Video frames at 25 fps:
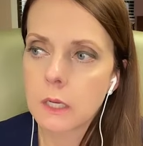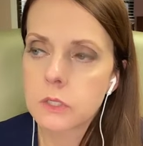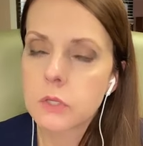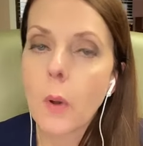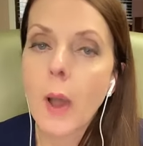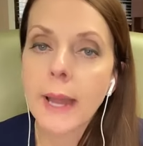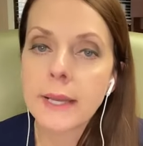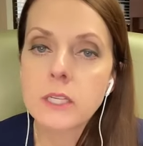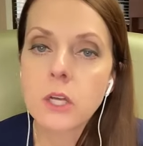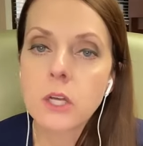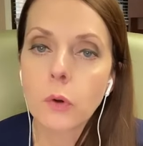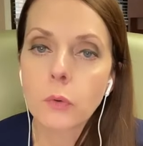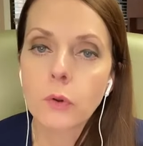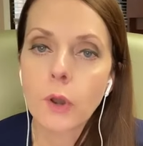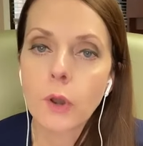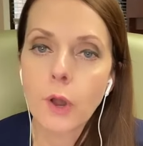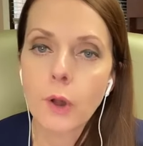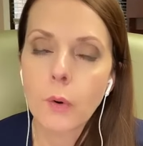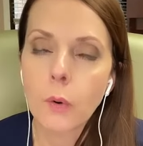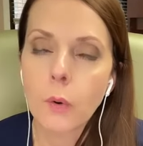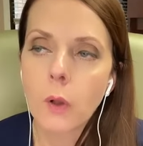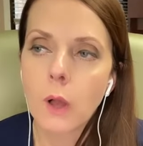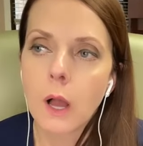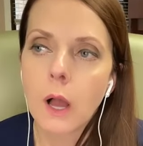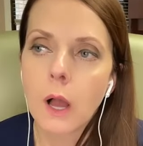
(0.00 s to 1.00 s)
So I don't
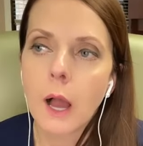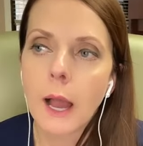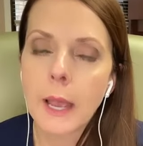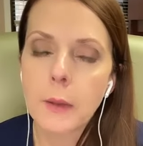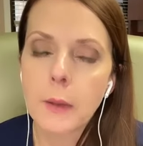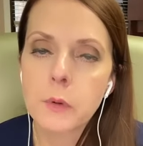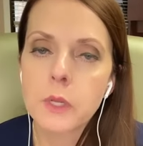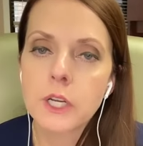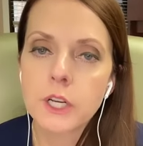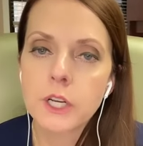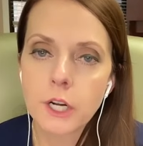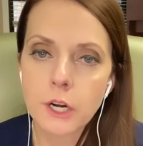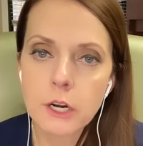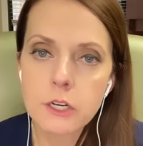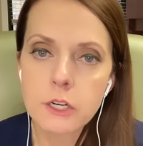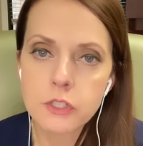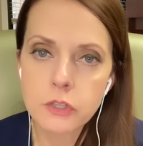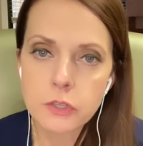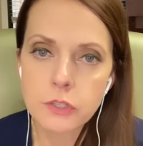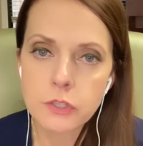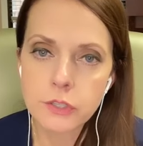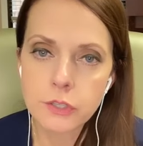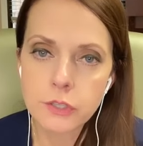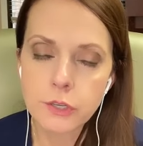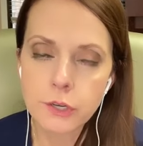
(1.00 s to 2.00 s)
know. I would
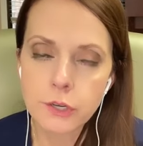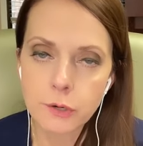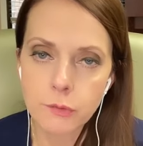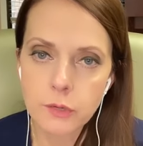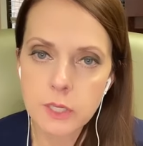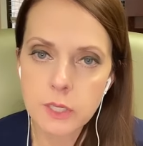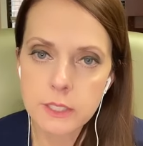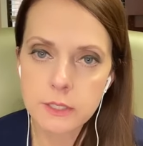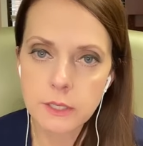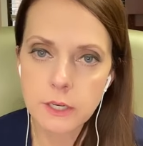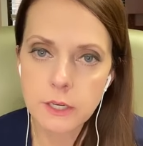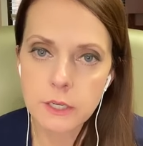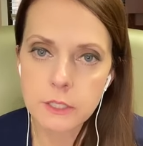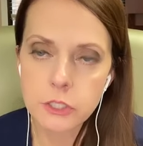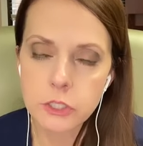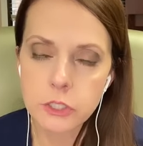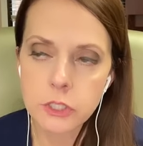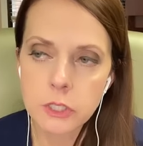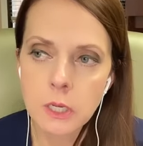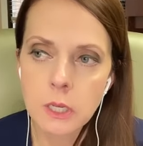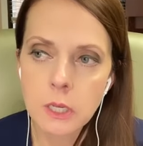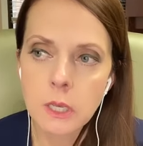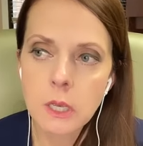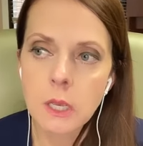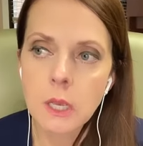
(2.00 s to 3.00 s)
encourage you to do your
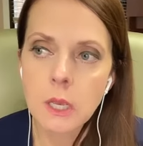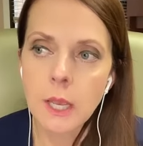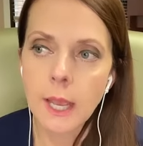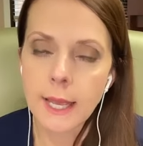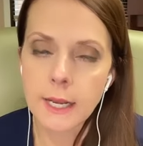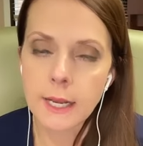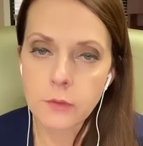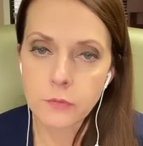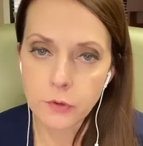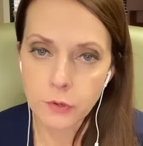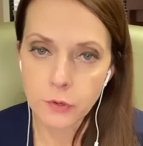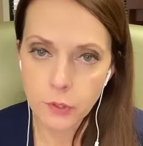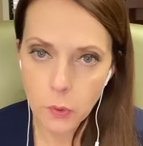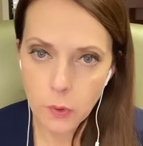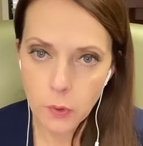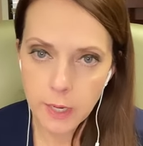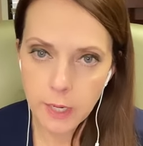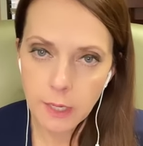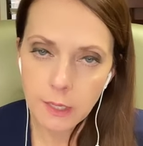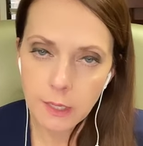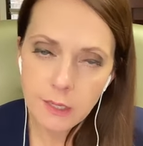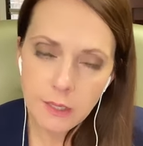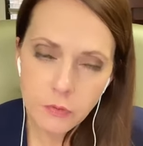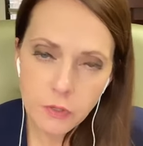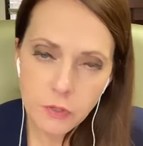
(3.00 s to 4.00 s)
research. And if you're
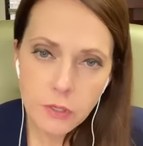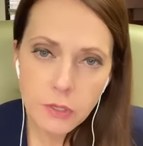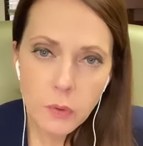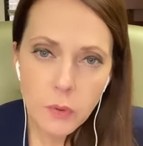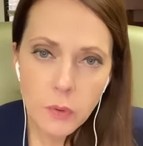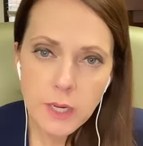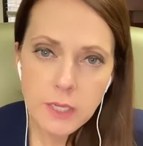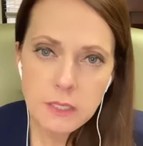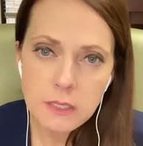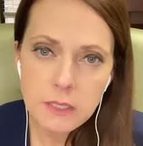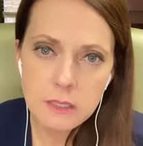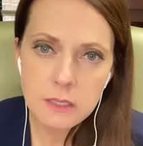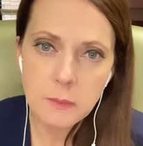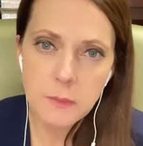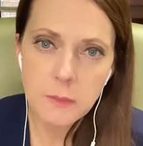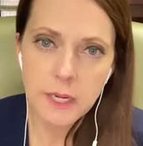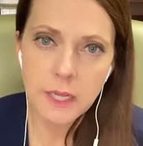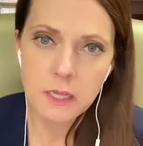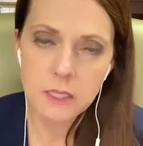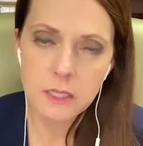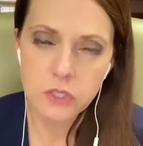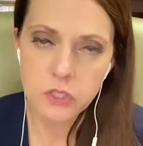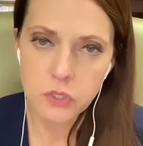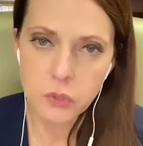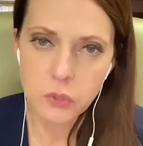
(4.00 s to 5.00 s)
going to
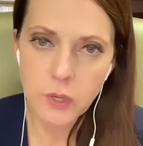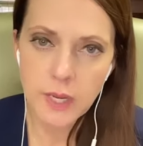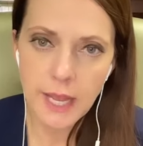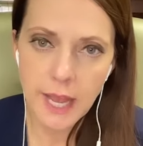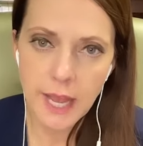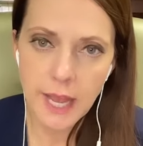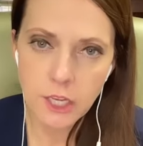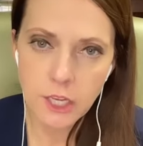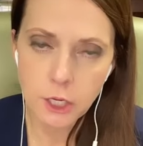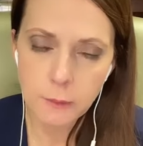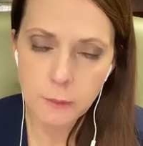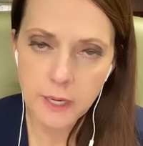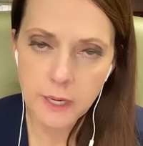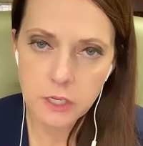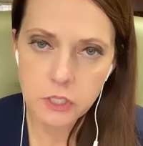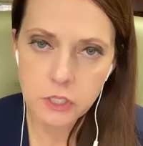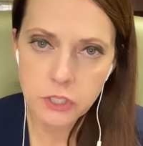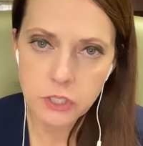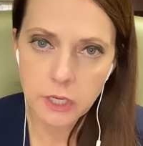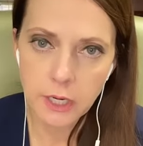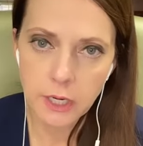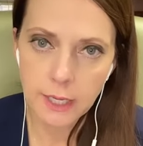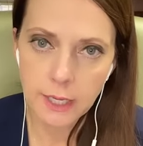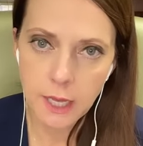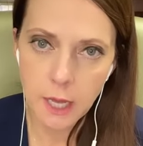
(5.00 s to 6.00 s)
somebody that's doing
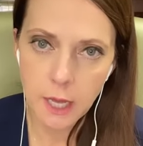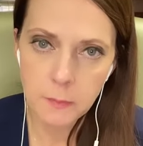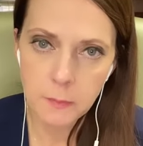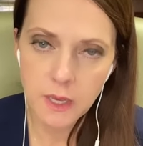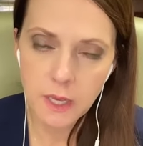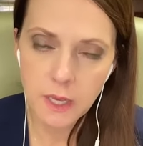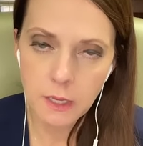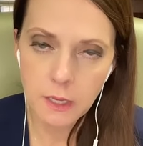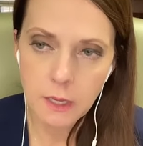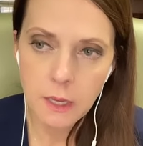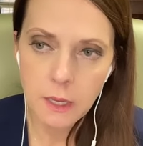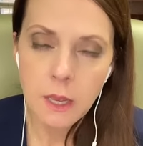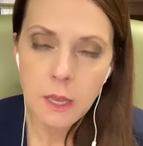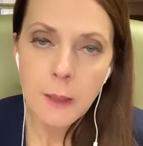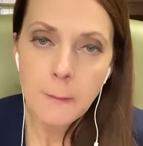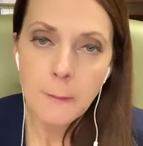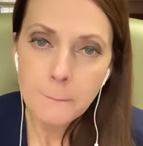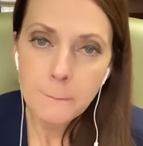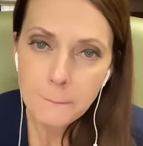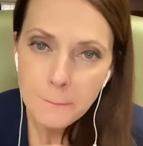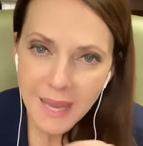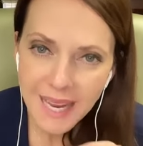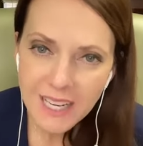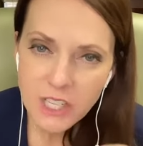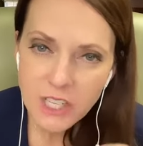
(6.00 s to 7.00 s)
acupuncture and cupping,
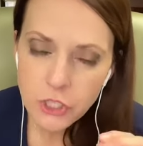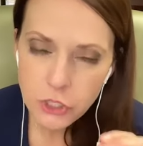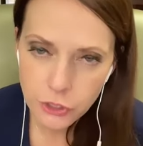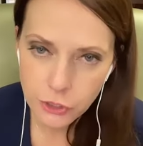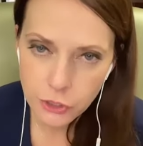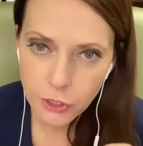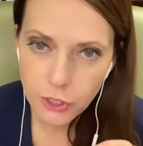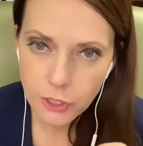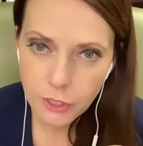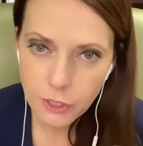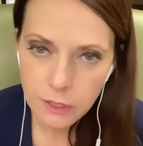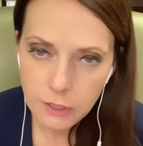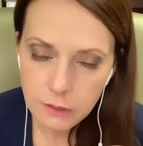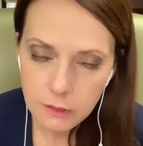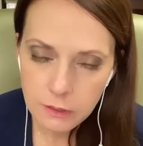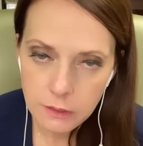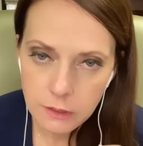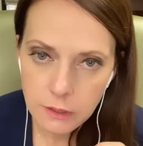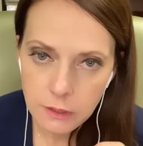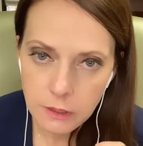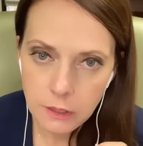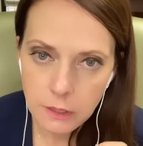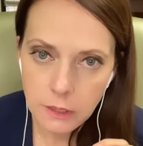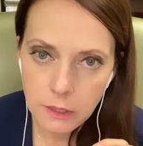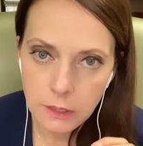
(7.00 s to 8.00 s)
make sure
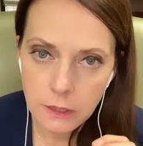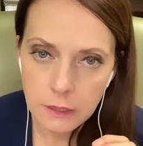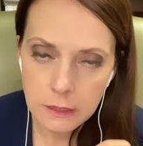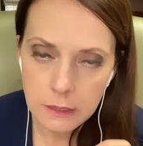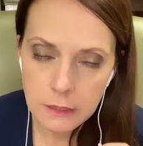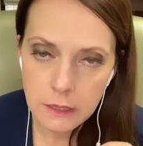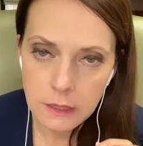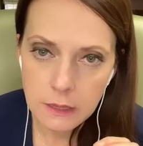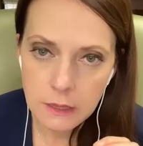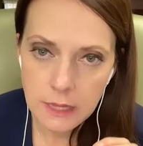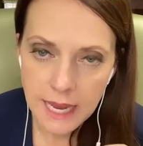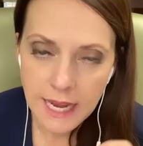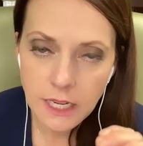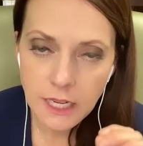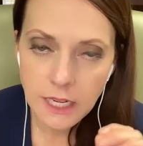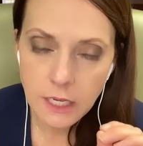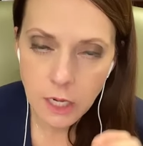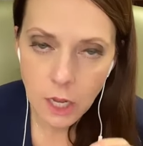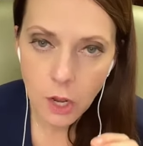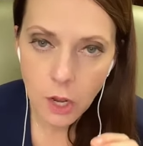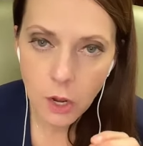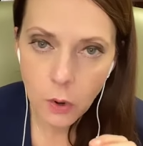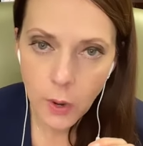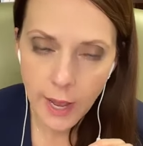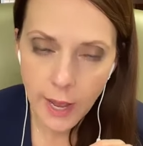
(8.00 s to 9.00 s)
they
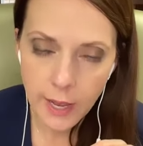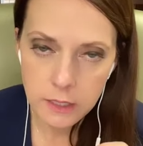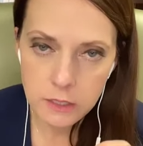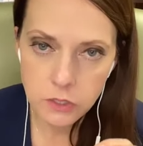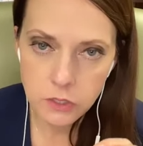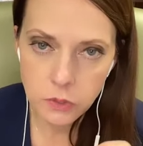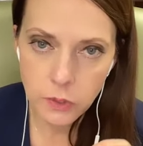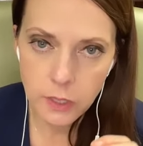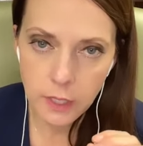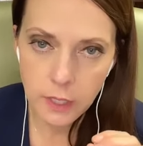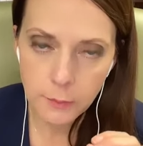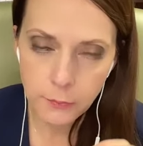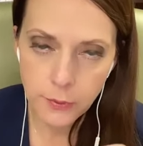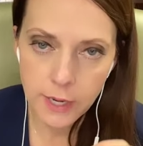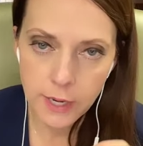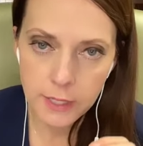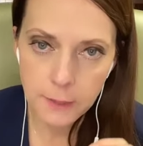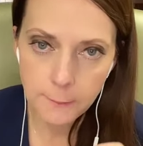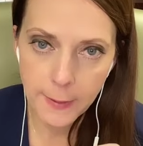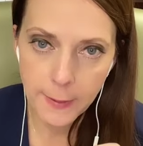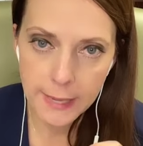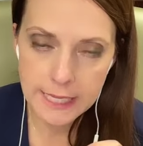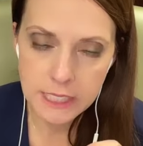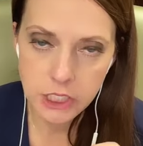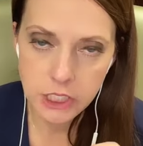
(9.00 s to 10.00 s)
know how to do it in
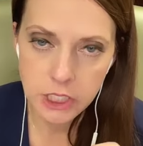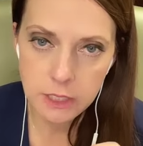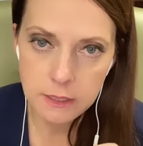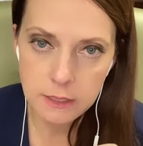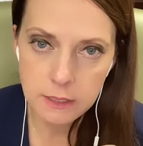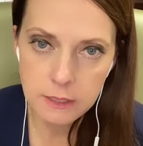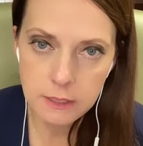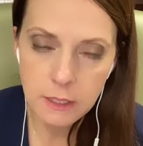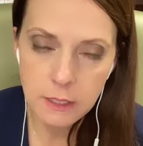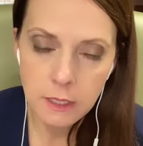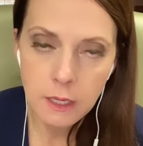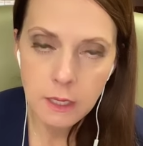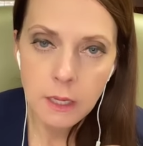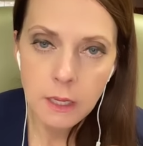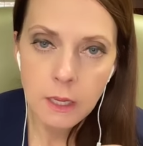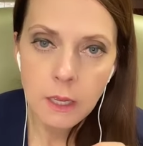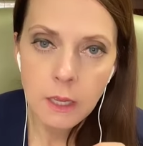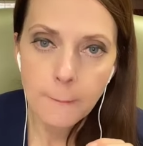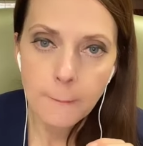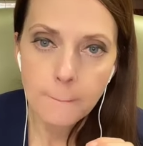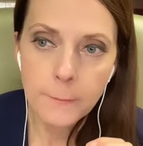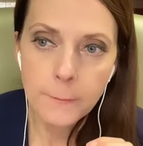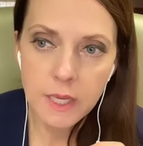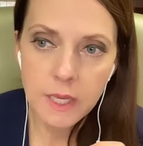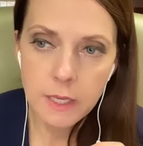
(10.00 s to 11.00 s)
pregnant patients.
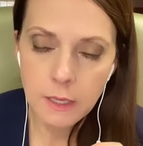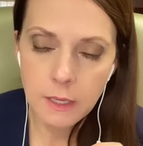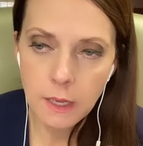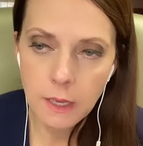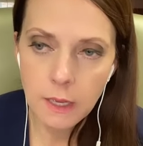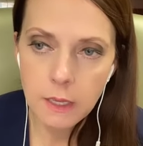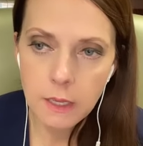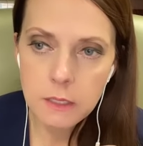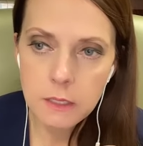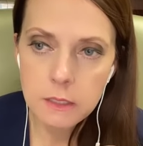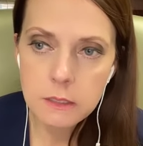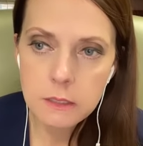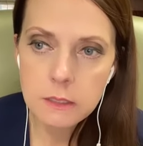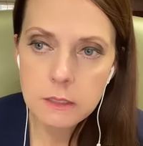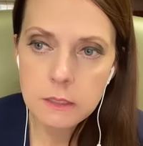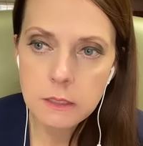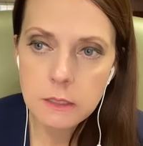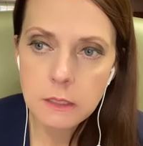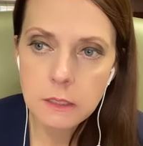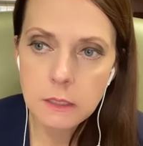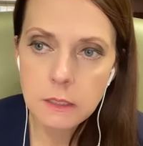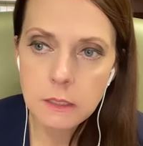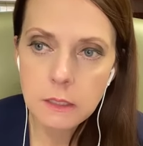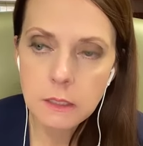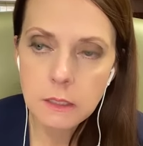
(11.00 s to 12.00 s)

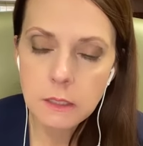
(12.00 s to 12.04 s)
Because